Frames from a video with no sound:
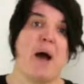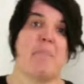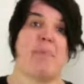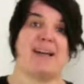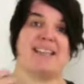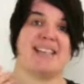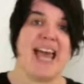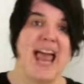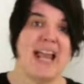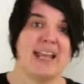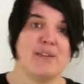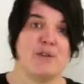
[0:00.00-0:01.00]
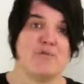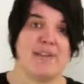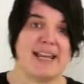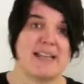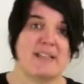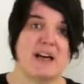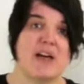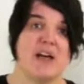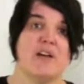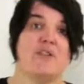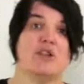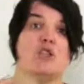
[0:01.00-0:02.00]
by telling the reader
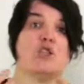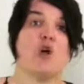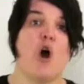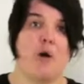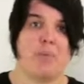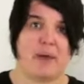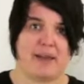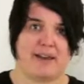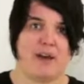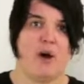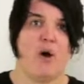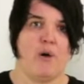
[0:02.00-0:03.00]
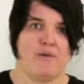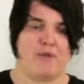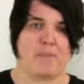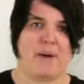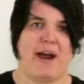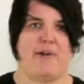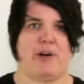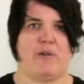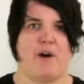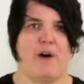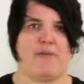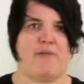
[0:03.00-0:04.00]
the topic of the
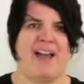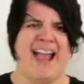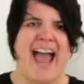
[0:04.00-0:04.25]
paragraph.